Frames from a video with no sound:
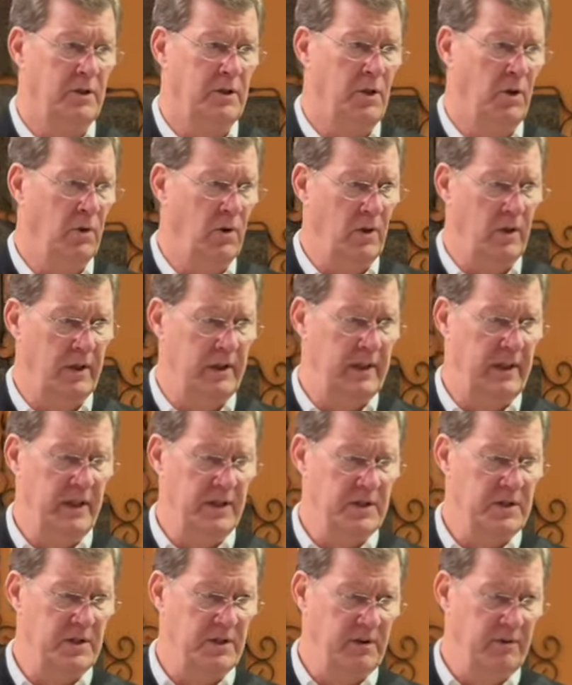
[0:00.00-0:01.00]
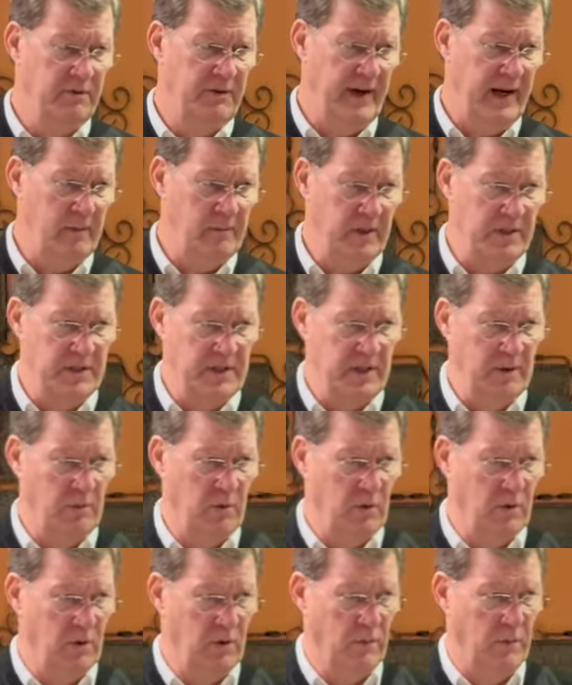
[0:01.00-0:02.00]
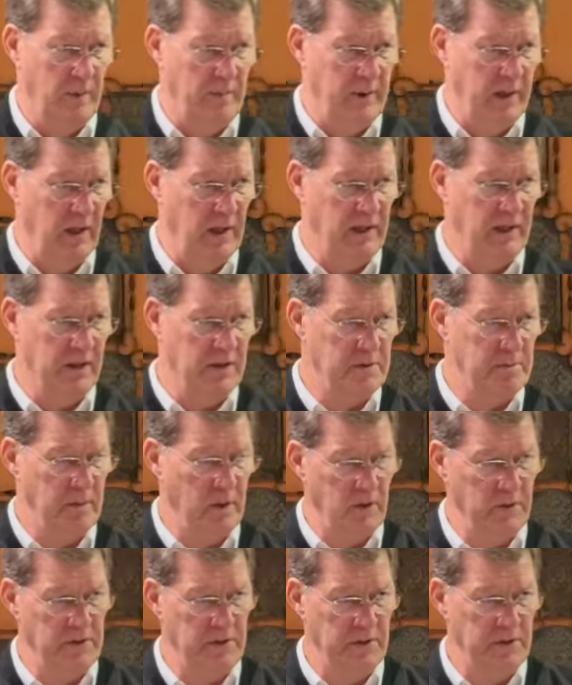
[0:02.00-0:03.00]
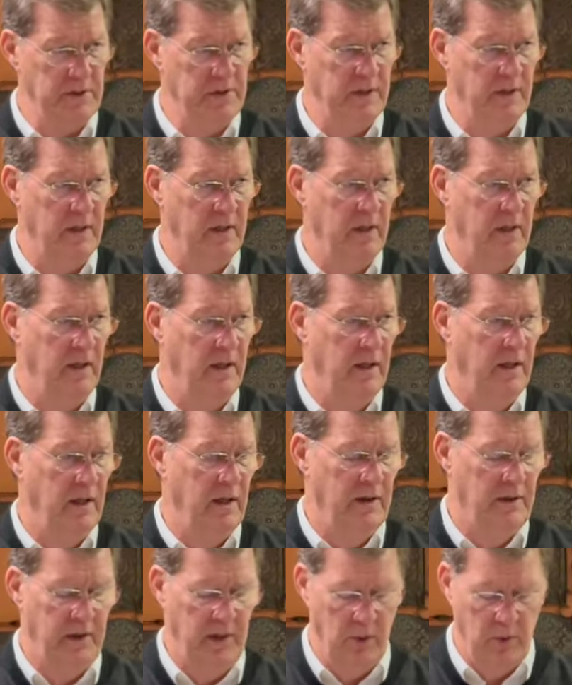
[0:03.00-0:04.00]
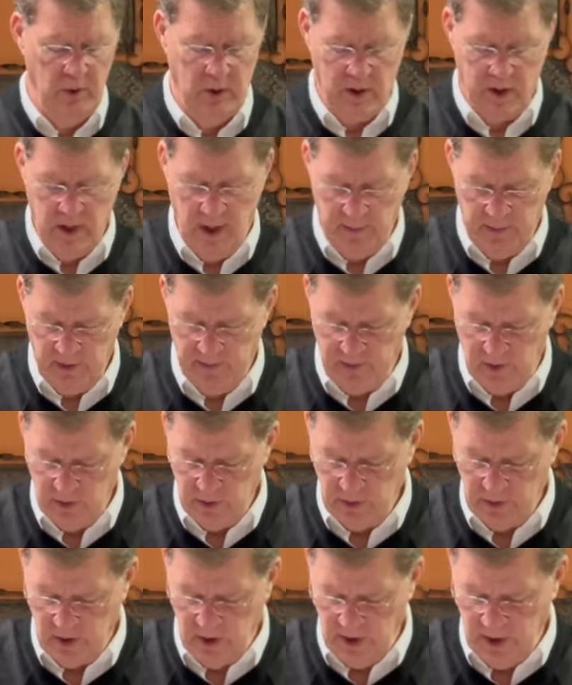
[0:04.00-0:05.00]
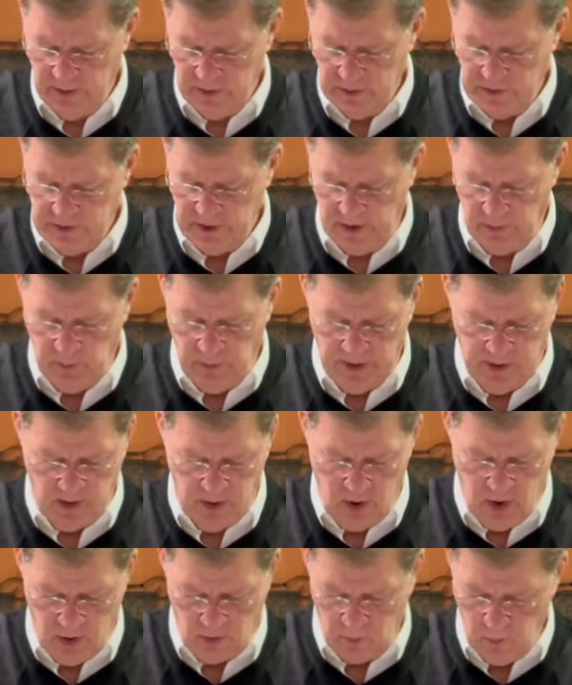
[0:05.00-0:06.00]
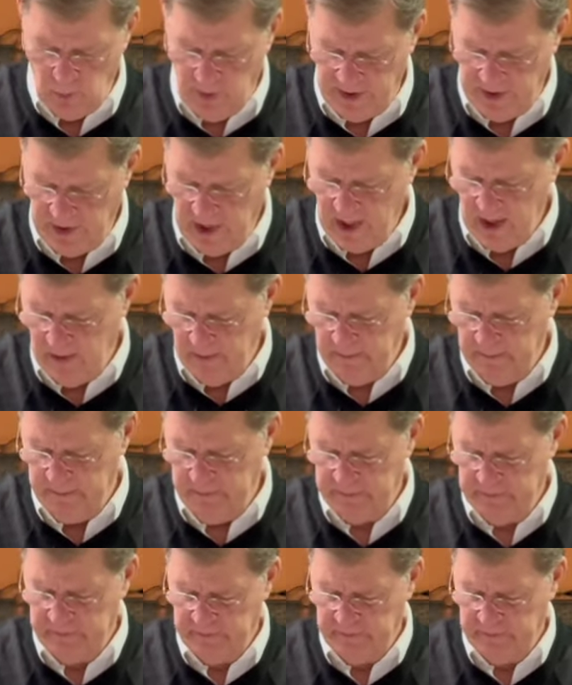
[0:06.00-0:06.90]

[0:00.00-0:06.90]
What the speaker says: Korah and his family said, we're going to rebel against Moses. There were a couple of others that went along with him.